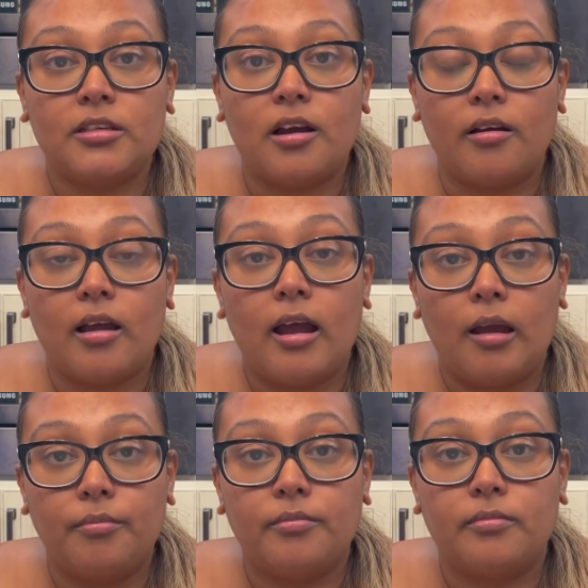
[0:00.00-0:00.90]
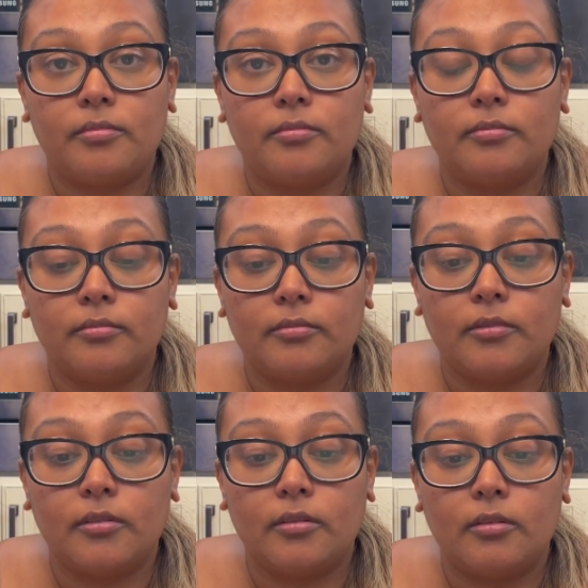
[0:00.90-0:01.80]

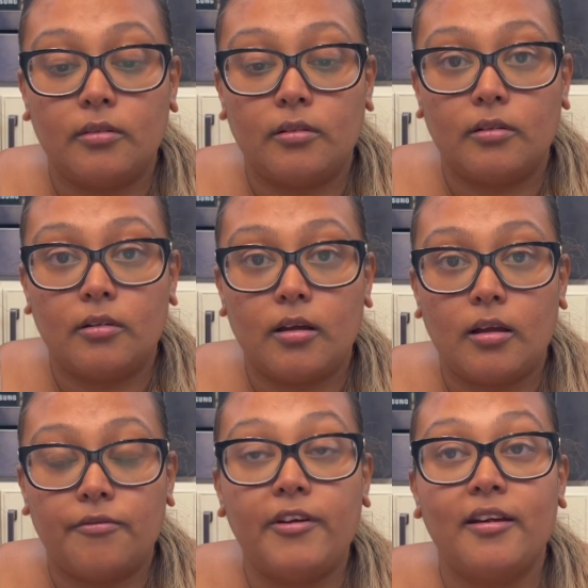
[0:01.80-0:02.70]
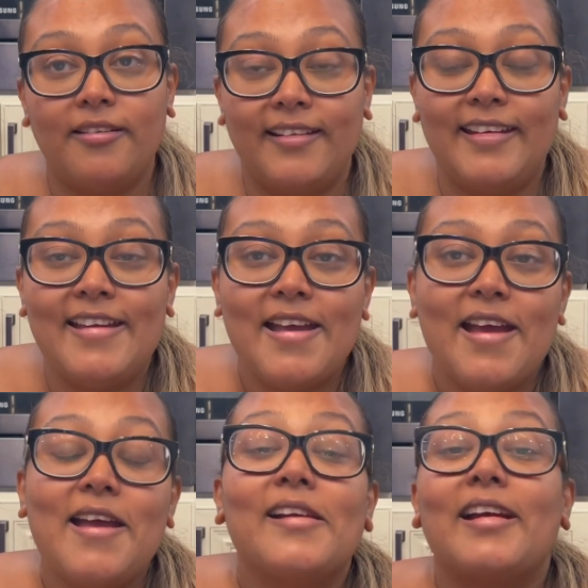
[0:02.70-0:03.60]

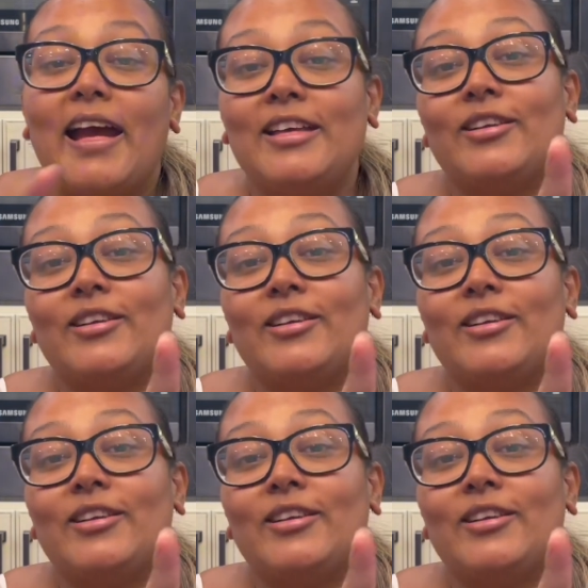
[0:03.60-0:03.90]
Guys,